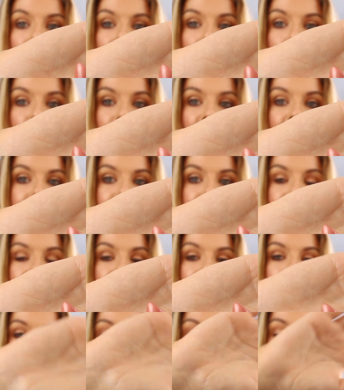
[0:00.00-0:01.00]
and I'm loving
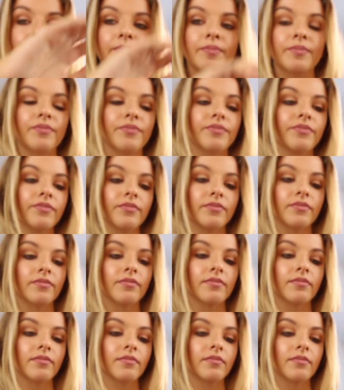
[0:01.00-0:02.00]
it
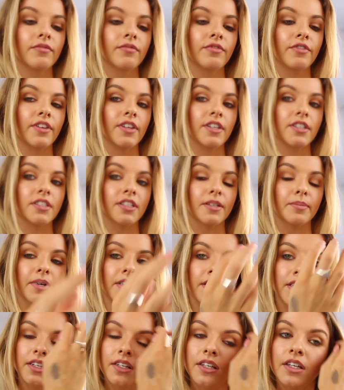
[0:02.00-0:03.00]
for the
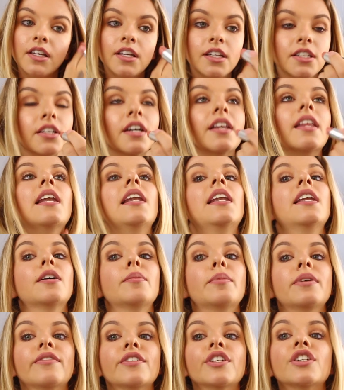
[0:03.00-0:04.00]
summer. It's got a
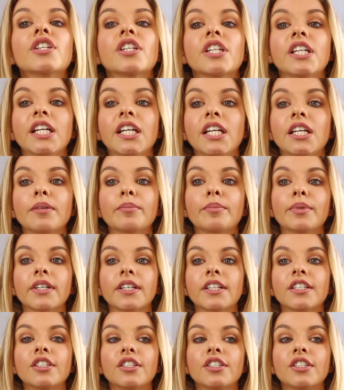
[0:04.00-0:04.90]
little bit of a sheen, but